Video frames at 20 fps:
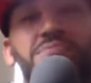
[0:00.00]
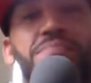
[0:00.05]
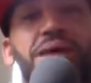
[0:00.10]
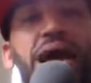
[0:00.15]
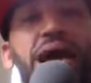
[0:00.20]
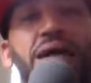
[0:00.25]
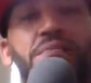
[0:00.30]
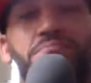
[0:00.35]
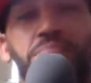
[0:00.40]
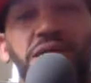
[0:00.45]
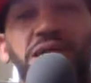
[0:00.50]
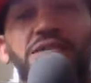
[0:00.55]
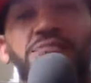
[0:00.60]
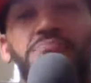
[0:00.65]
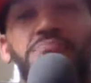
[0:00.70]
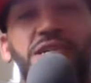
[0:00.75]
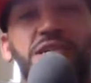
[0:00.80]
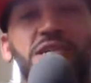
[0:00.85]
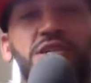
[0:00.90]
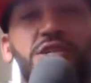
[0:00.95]
back, beats
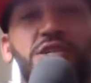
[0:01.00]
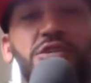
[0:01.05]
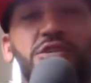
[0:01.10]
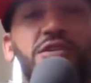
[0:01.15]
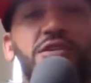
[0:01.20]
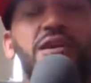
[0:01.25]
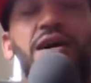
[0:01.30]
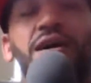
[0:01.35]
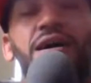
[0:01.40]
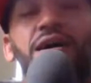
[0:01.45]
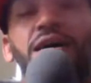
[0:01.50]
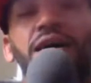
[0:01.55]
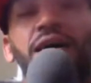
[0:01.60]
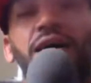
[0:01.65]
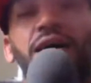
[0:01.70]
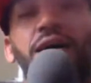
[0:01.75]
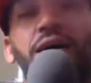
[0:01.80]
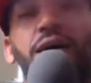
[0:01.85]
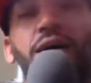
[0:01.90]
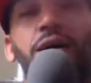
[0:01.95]
Misha,
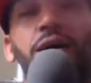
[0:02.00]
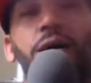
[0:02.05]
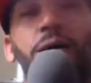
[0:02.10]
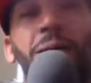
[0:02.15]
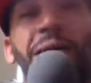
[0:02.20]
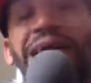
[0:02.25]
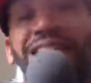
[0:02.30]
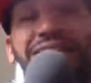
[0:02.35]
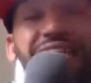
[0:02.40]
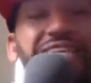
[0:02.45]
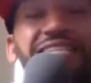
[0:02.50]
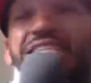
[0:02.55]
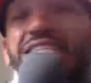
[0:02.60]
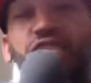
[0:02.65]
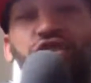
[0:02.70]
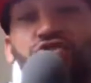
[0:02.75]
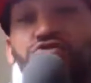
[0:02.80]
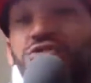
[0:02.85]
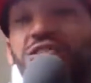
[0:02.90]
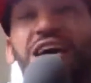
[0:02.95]
and then she
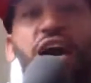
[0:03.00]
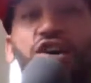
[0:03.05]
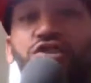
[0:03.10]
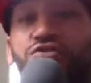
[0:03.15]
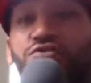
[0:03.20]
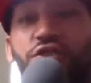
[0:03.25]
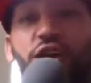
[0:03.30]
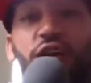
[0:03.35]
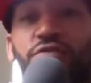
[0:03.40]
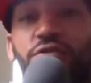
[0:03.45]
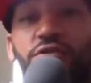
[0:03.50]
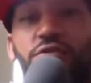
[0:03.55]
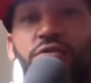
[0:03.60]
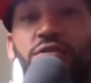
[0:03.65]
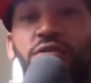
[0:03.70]
just retires forever.